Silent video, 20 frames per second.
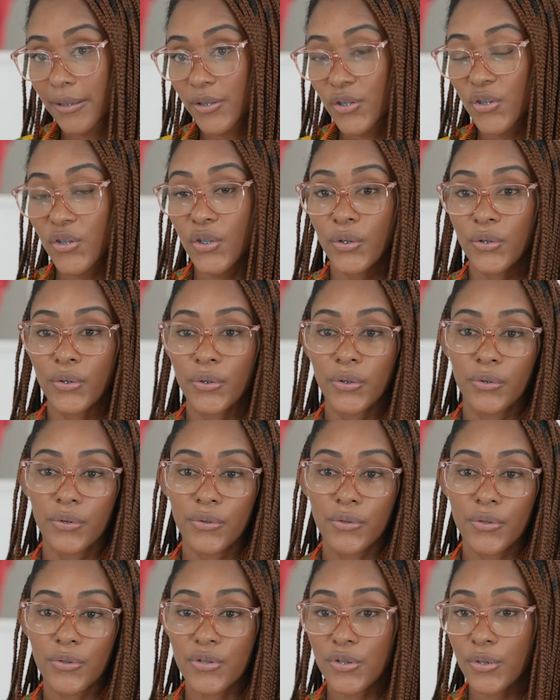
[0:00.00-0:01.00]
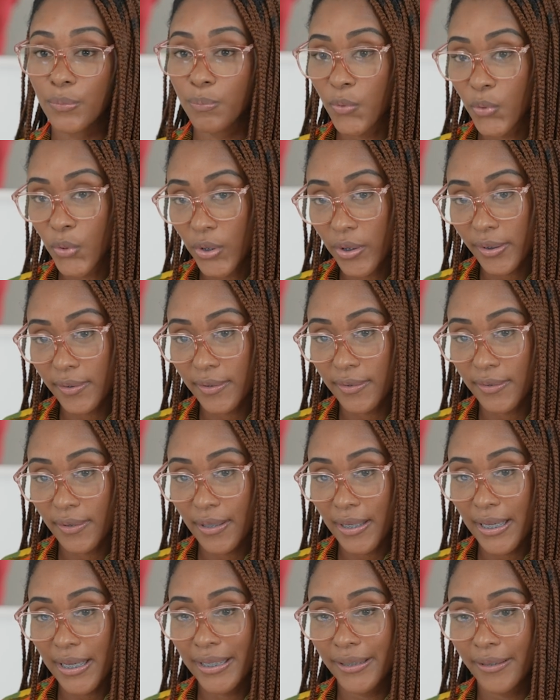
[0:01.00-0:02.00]
to support
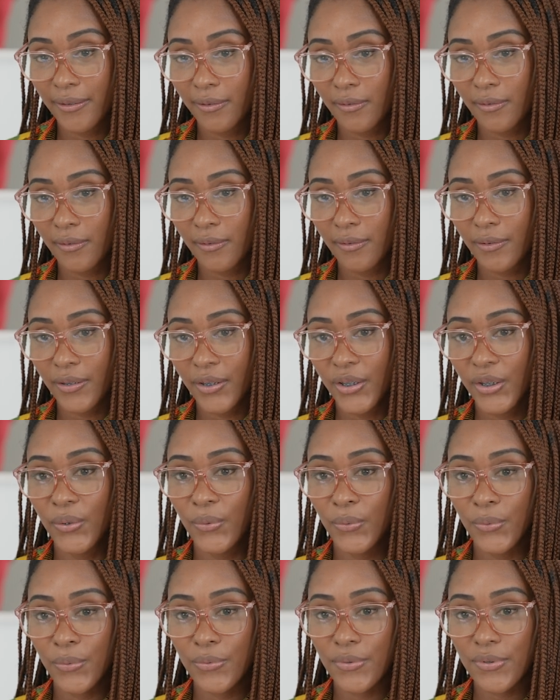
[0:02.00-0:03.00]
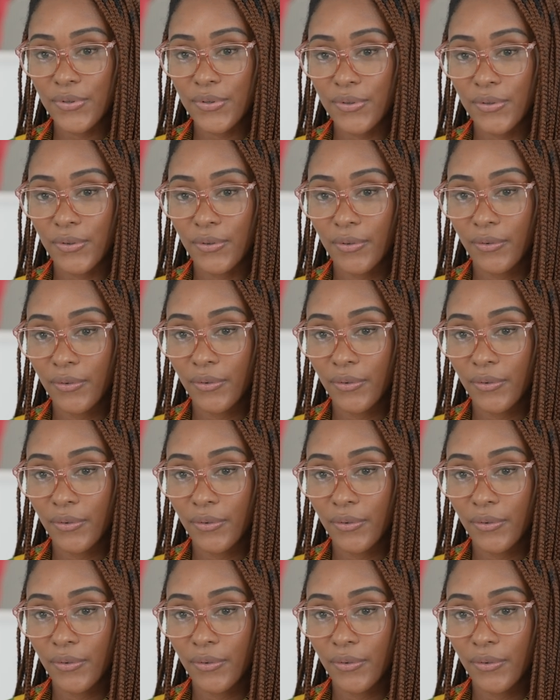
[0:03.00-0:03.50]
and use